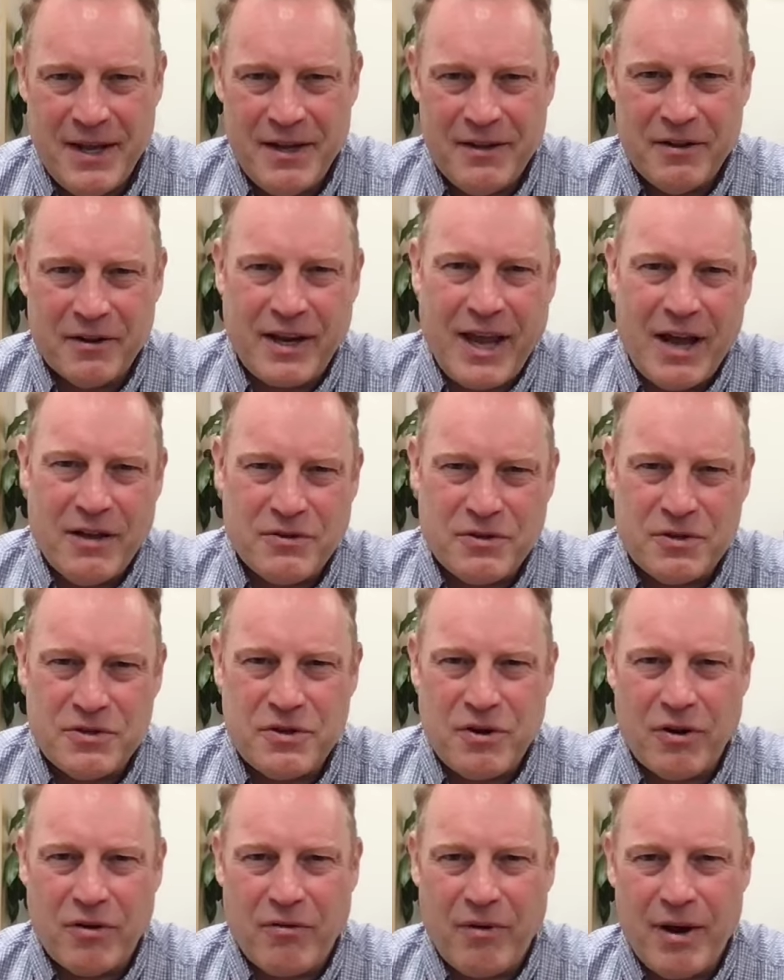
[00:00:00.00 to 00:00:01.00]
Their counselors
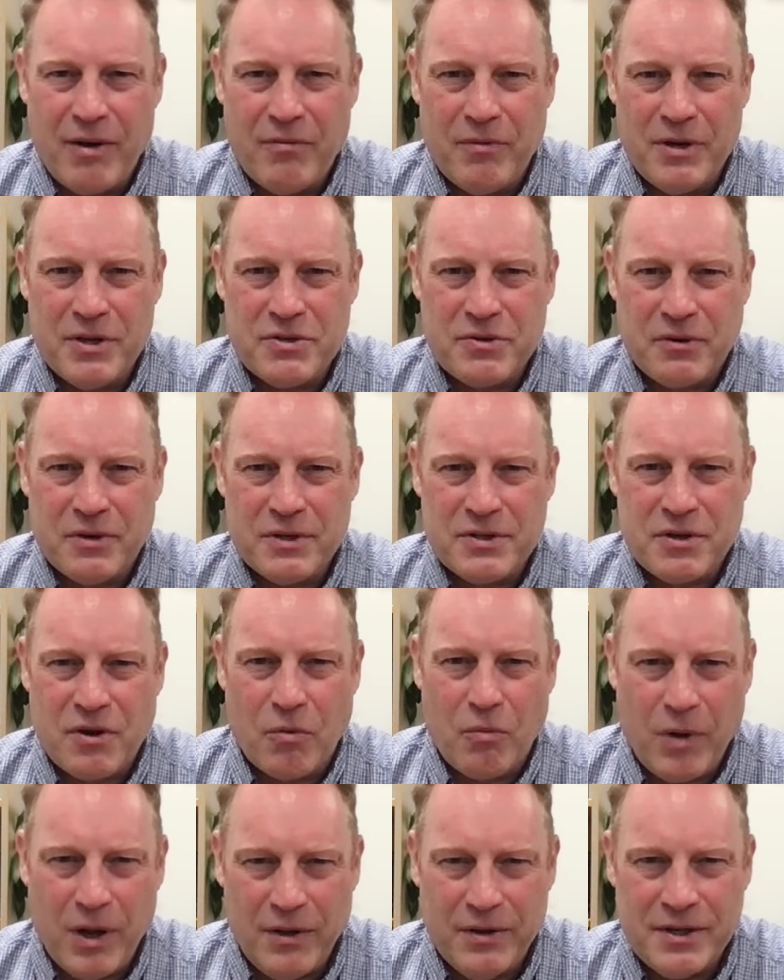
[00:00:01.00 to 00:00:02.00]
are a great resource, our
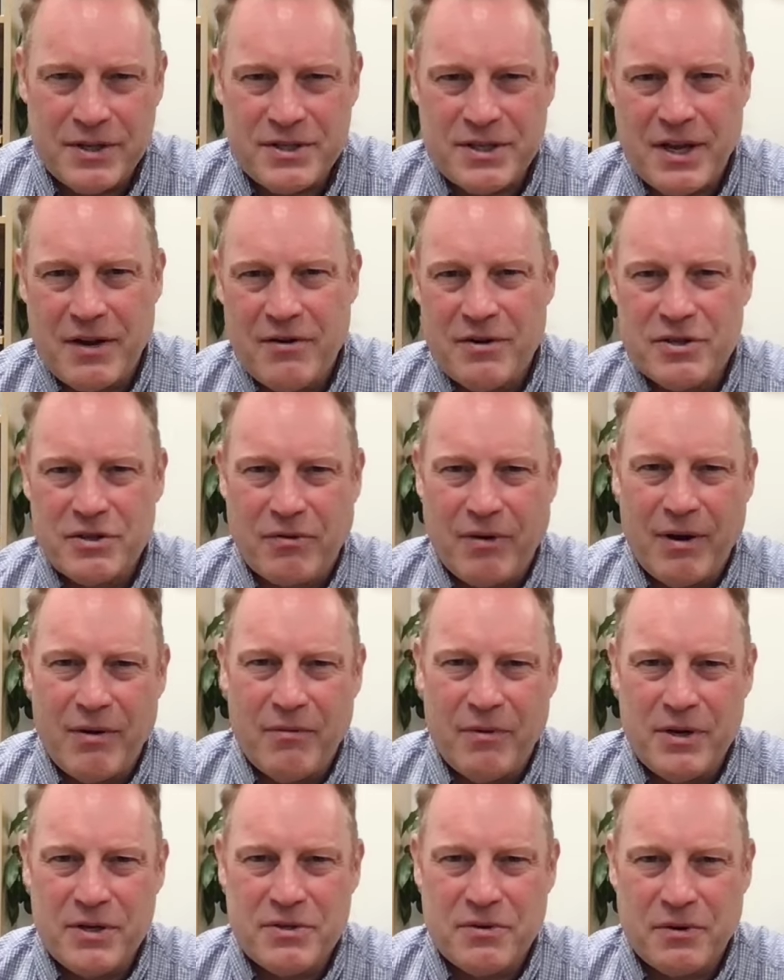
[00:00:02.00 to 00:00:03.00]
wellness center is a great
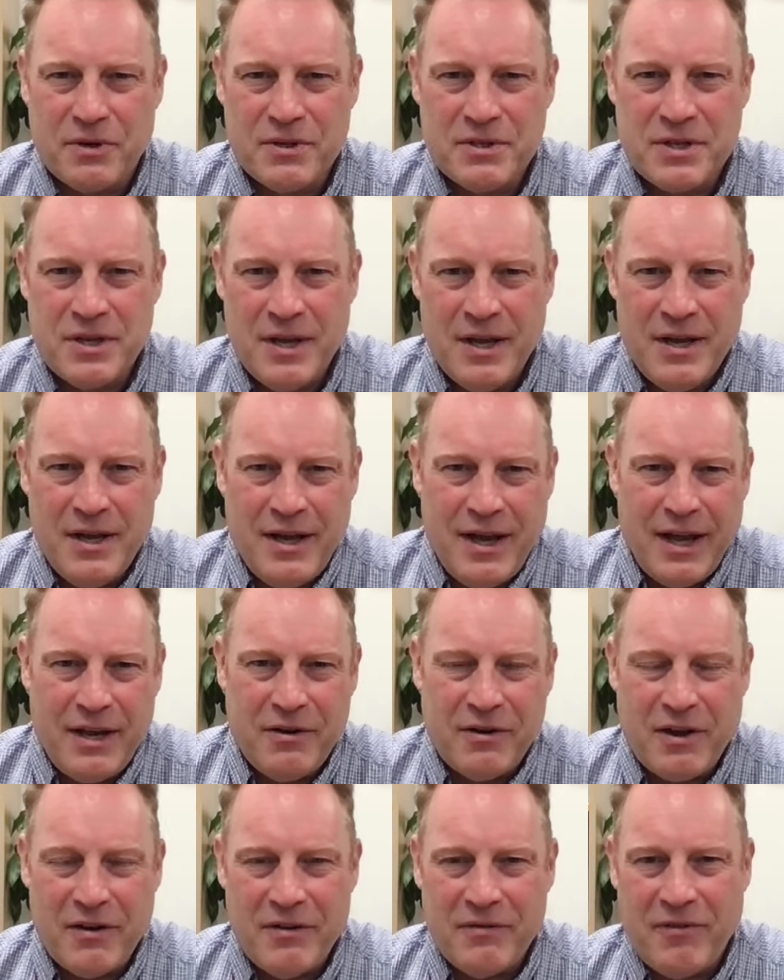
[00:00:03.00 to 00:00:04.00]
resource, and
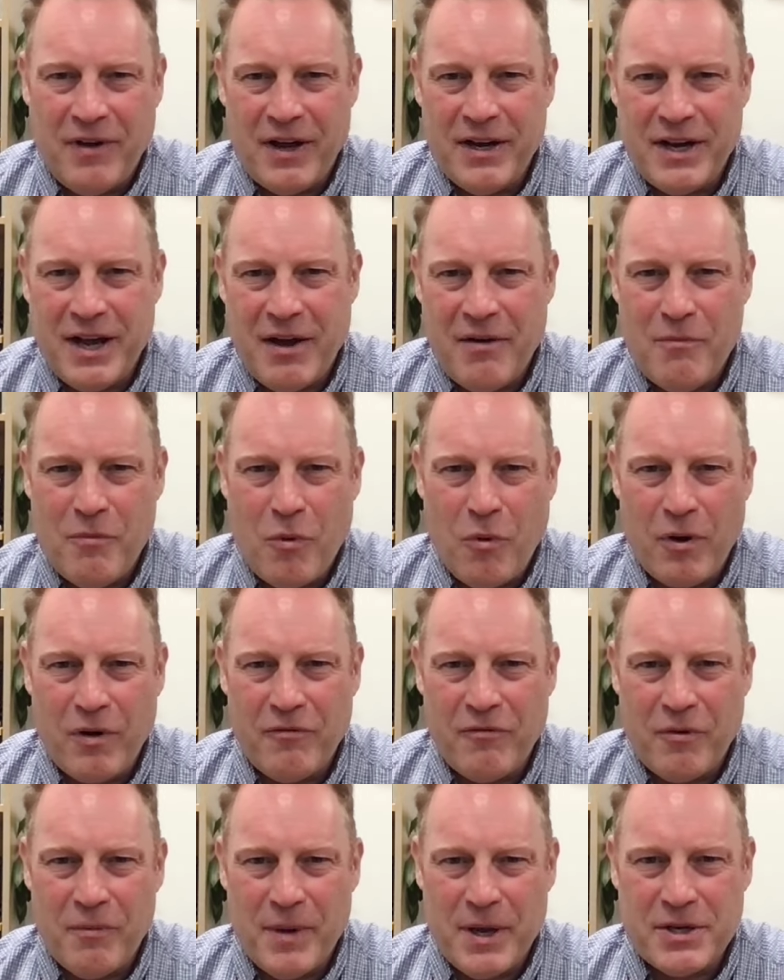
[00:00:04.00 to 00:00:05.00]
you can find out more
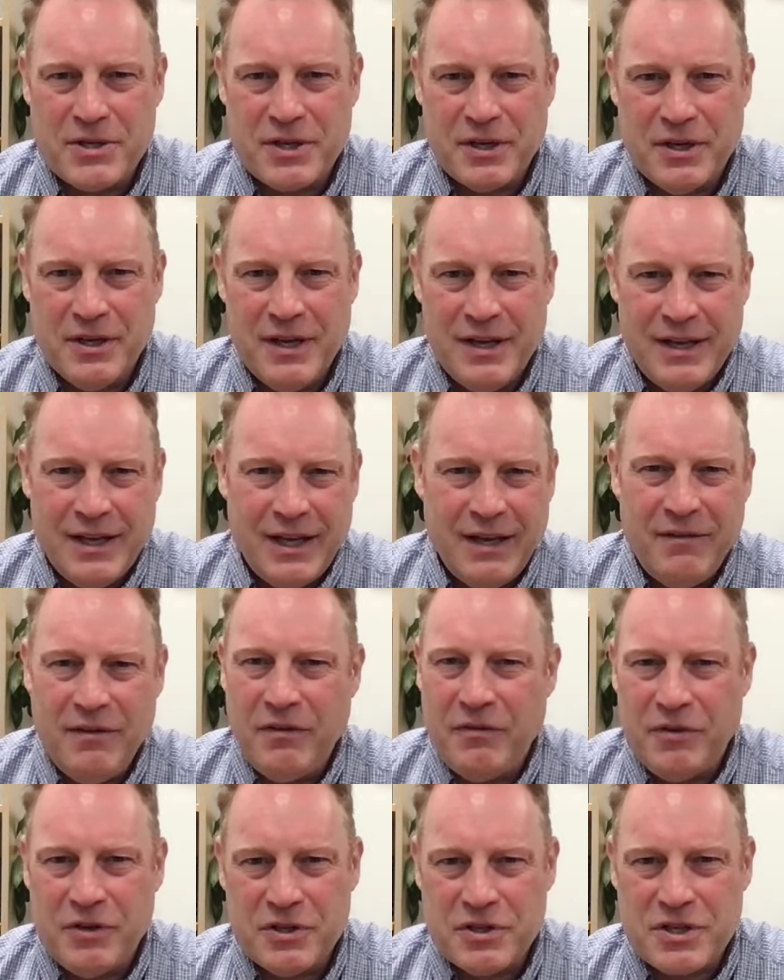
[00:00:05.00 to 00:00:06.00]
information even
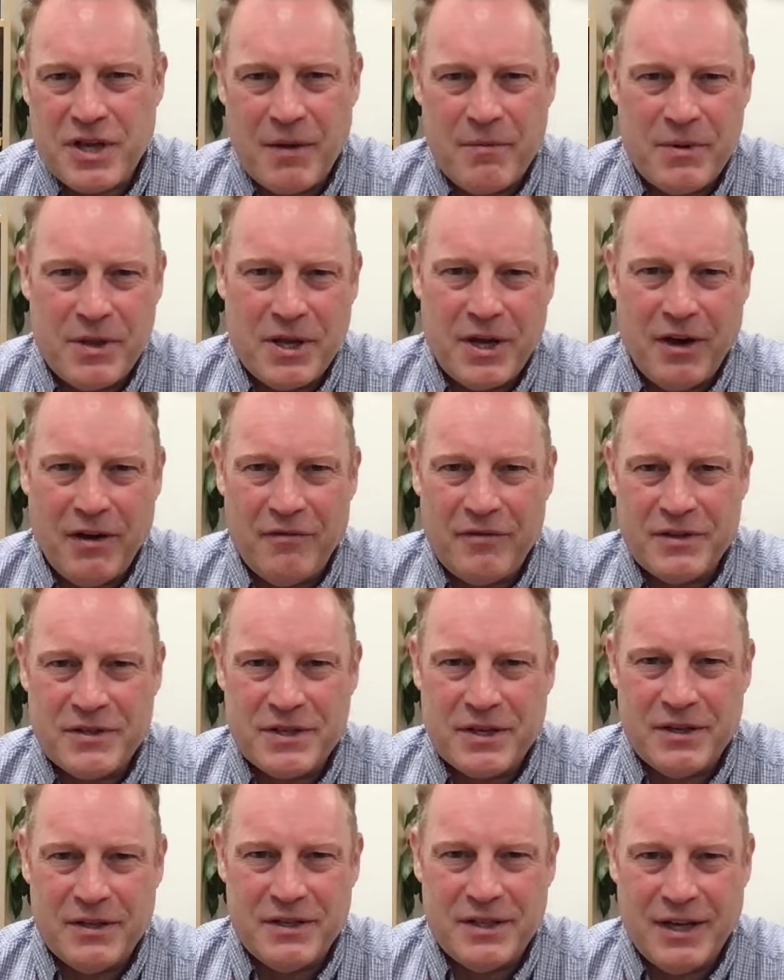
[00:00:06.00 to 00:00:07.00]
if you just come to the office,
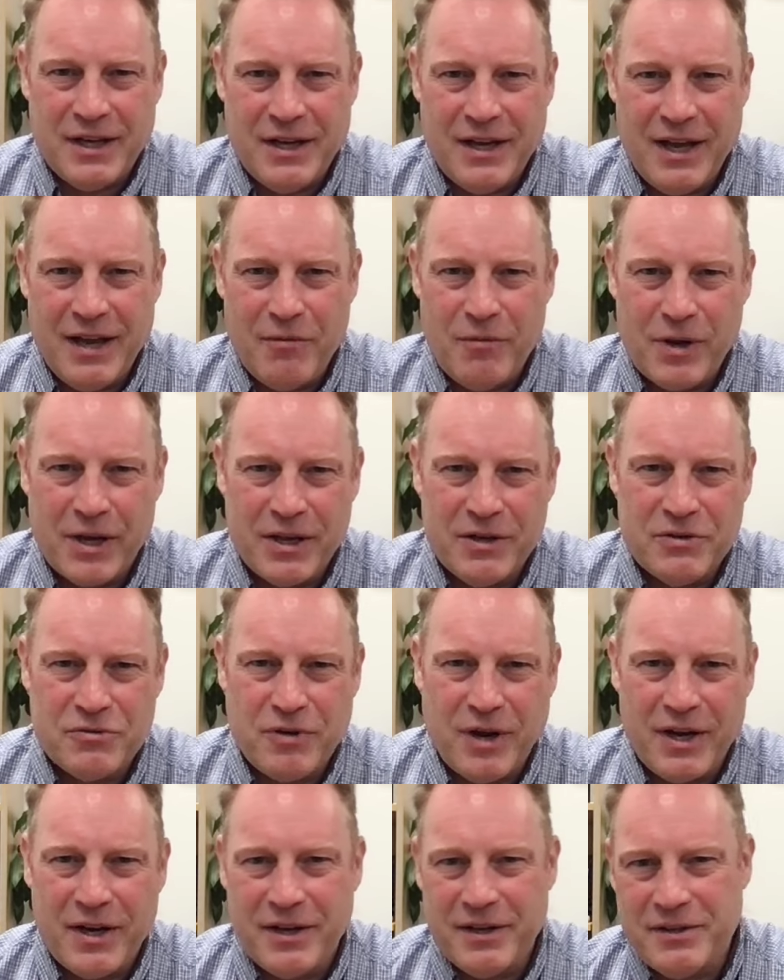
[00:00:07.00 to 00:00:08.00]
and we can
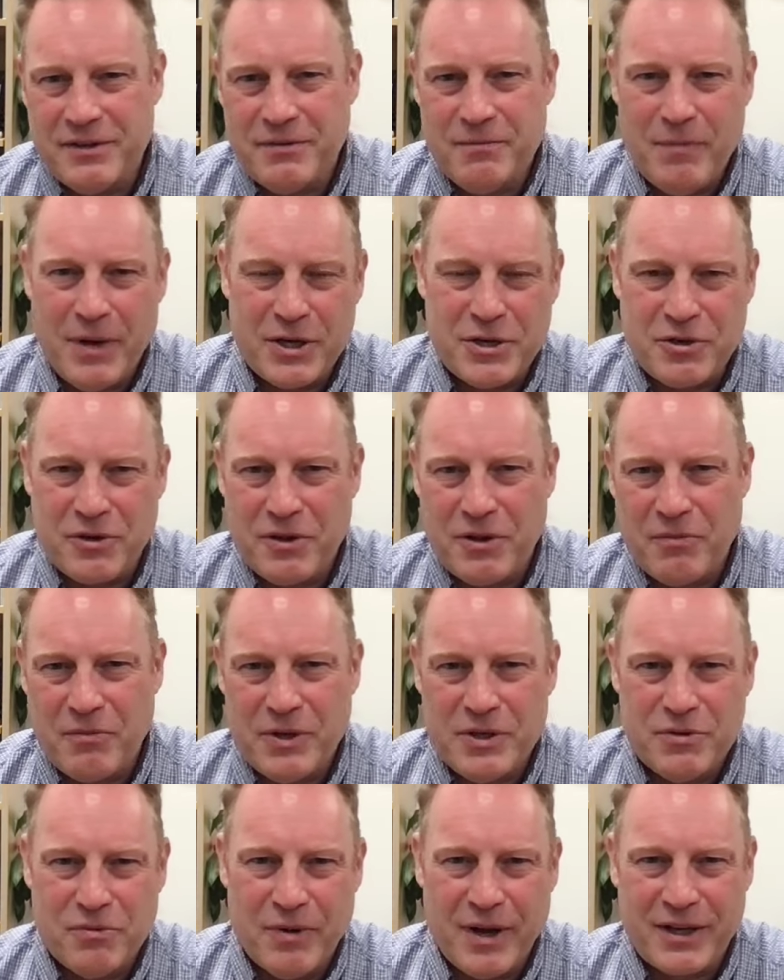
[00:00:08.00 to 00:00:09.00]
try to make sure that we
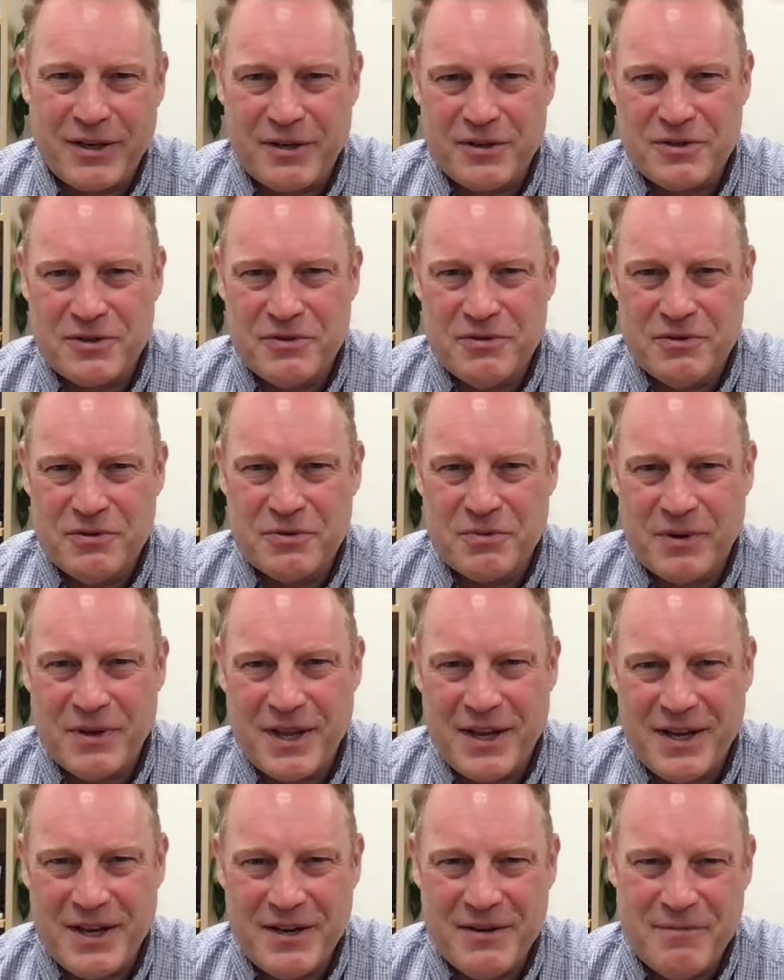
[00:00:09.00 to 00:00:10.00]
direct our students where
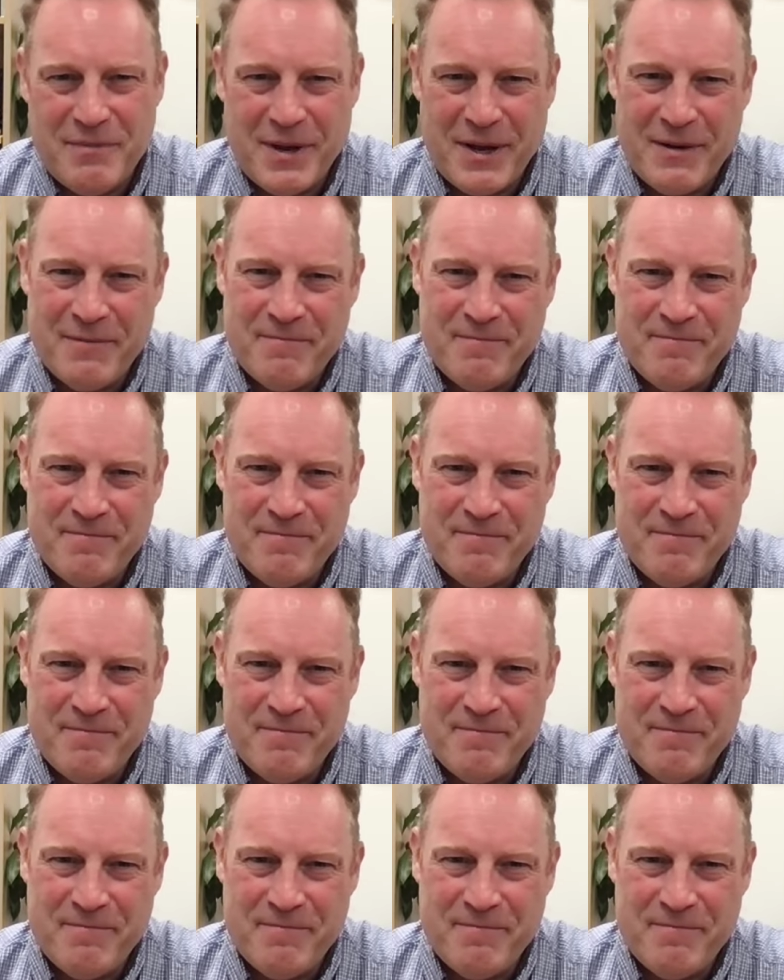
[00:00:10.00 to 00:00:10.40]
they need to be.